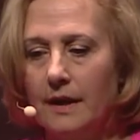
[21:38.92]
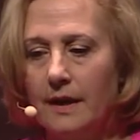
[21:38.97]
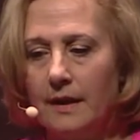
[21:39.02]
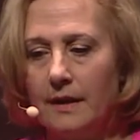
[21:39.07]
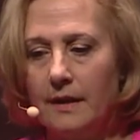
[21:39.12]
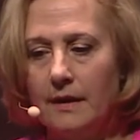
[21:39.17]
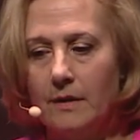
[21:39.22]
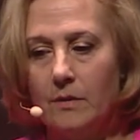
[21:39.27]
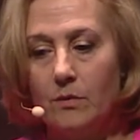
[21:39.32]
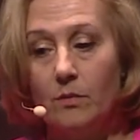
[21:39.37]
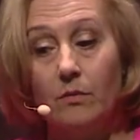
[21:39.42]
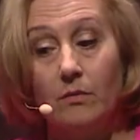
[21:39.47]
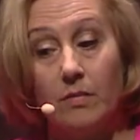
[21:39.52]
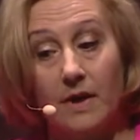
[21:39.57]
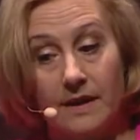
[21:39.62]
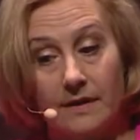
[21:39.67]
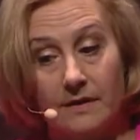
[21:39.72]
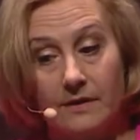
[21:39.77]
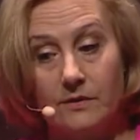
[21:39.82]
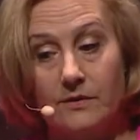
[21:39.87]

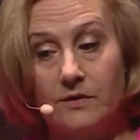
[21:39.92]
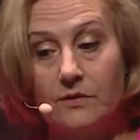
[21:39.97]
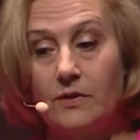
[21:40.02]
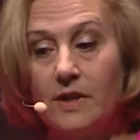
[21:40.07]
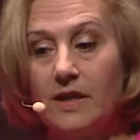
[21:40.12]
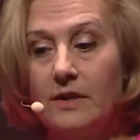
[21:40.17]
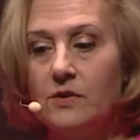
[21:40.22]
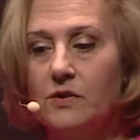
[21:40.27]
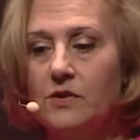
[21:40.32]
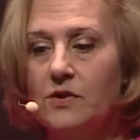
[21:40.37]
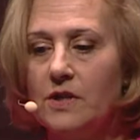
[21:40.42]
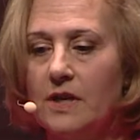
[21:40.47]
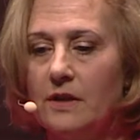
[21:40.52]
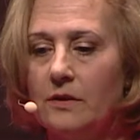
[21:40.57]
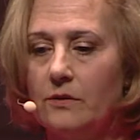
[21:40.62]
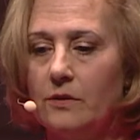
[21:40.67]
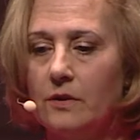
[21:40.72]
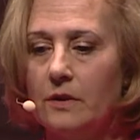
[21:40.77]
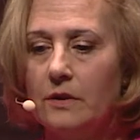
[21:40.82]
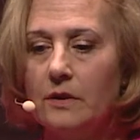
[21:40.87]
by the Director
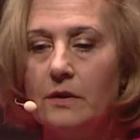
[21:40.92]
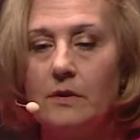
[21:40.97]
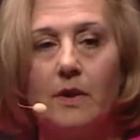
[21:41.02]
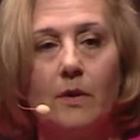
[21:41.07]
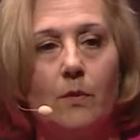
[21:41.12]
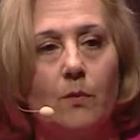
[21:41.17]
General,